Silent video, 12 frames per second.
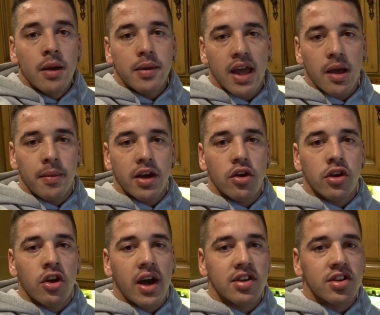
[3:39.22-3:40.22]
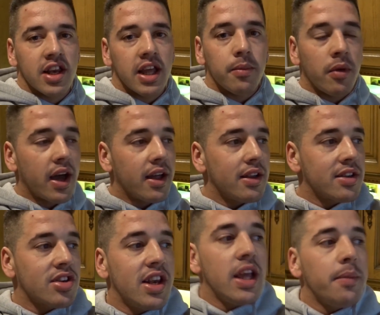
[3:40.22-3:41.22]
get me a good night's sleep. Like,
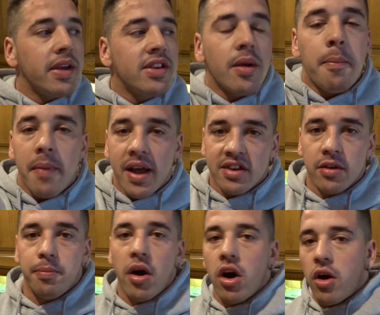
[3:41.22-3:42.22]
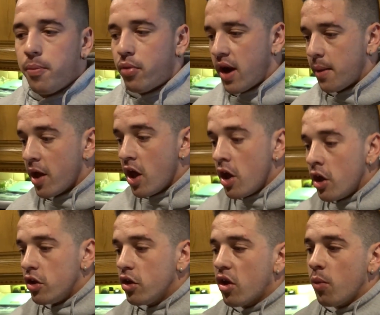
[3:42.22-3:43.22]
sleep is a massive part of prep.
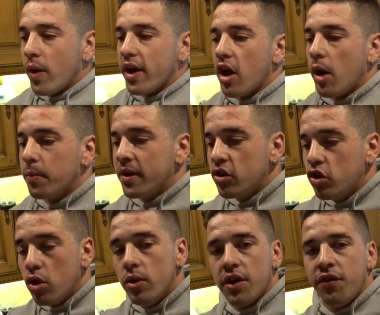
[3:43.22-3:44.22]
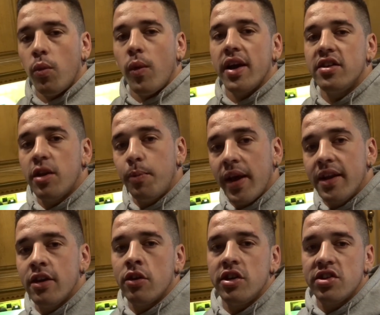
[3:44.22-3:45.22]
You can wake up in 2 different ways
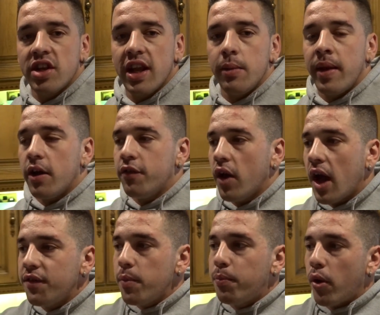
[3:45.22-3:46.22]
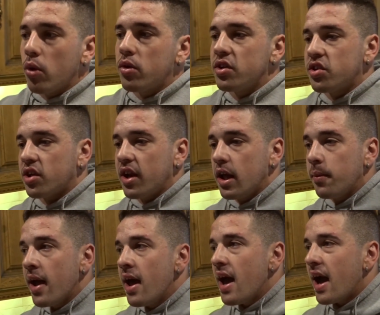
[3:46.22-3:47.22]
depending on your sleep. Now if you're having broken sleep
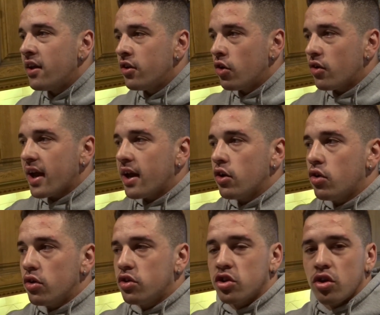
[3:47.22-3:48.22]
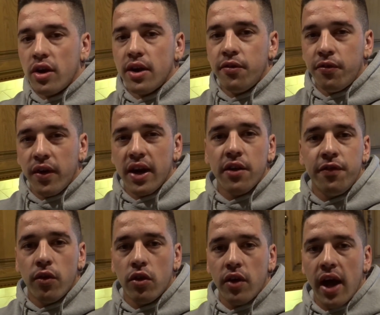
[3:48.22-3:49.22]
and you're not getting a good solid 3 to
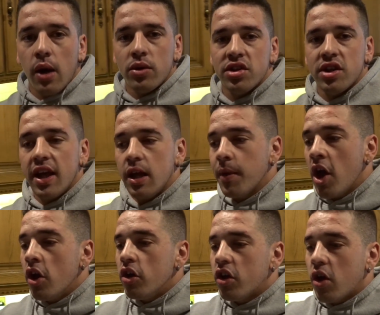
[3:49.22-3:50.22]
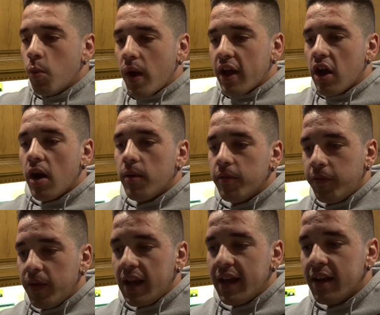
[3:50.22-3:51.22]
4 hours sleep, you can wake up
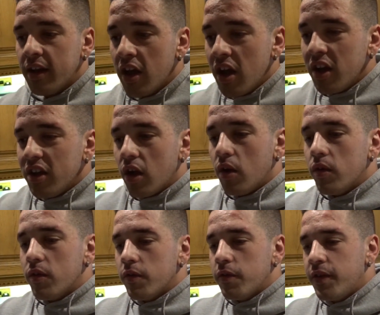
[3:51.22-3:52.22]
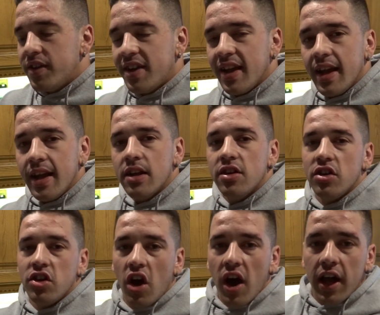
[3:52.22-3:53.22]
feeling, you know, fatigued,
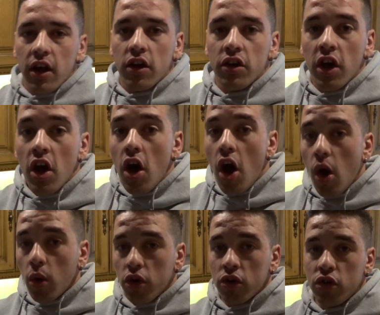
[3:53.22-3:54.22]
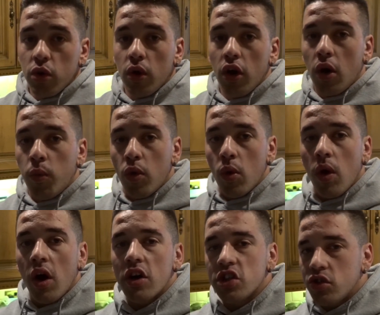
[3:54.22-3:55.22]
tired, hold on to a lot of
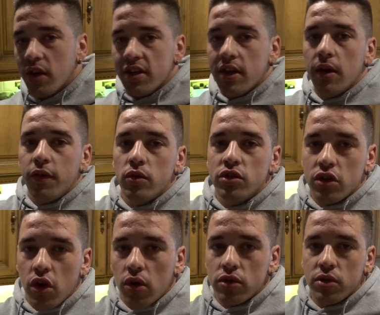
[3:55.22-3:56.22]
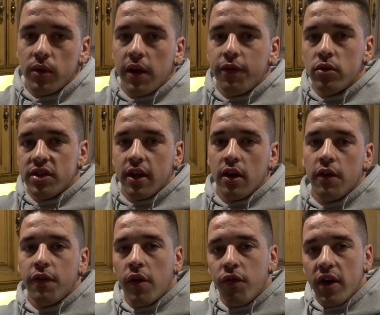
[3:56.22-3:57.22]
water, stress levels, your cortisol levels
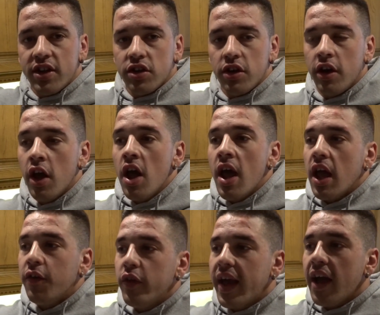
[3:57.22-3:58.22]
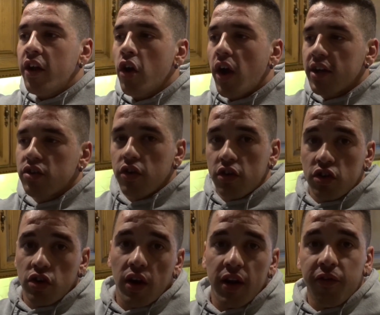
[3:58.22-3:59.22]
have risen. If you get a nice good
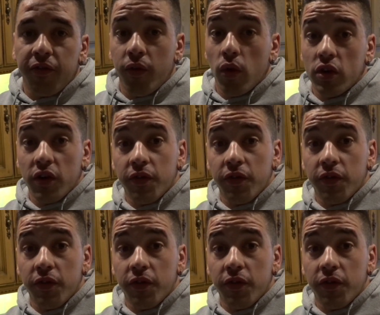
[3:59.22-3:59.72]
solid 4 to